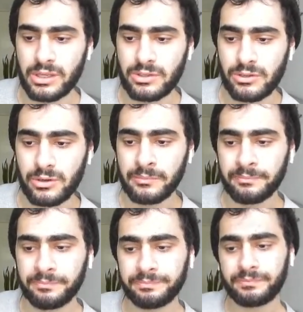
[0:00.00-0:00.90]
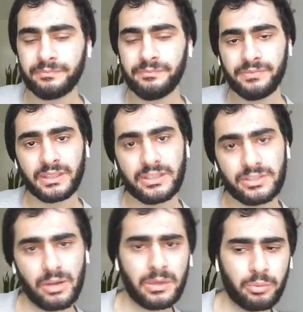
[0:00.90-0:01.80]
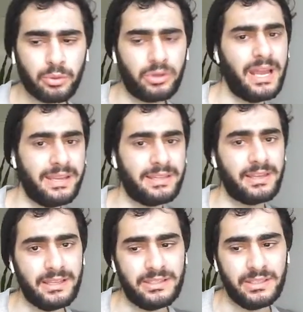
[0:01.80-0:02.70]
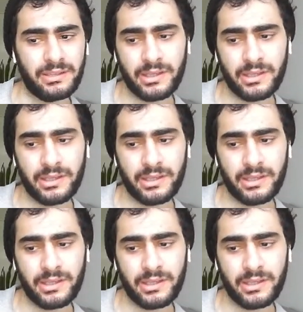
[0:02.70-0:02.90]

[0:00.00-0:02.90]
intro. So I'm going to put on 880.